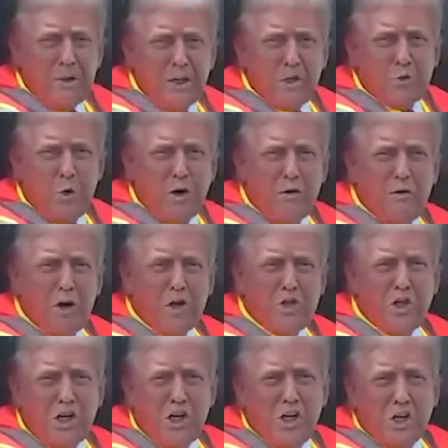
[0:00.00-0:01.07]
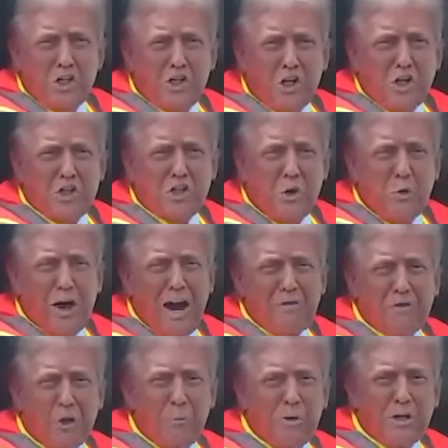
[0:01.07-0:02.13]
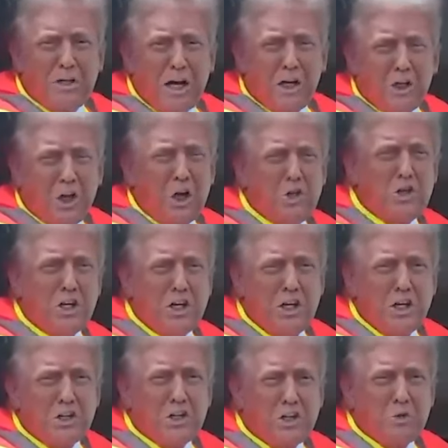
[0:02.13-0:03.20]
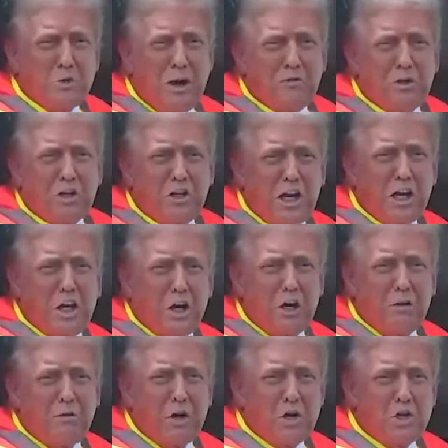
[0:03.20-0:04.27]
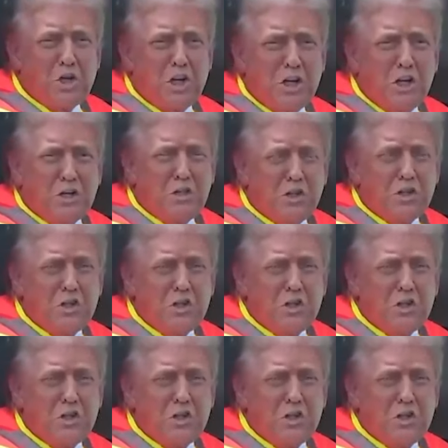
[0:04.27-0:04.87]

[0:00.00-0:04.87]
He's one of our geniuses, and we have to protect our geniuses. We have to take care of our geniuses.